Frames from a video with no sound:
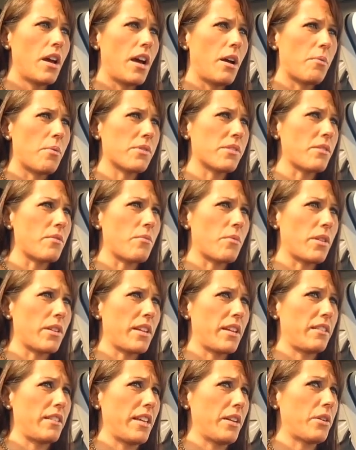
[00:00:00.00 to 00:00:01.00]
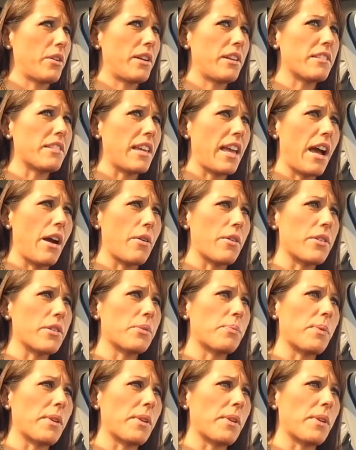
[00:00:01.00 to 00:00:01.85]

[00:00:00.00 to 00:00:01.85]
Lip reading: I wasn't working like crazy hours,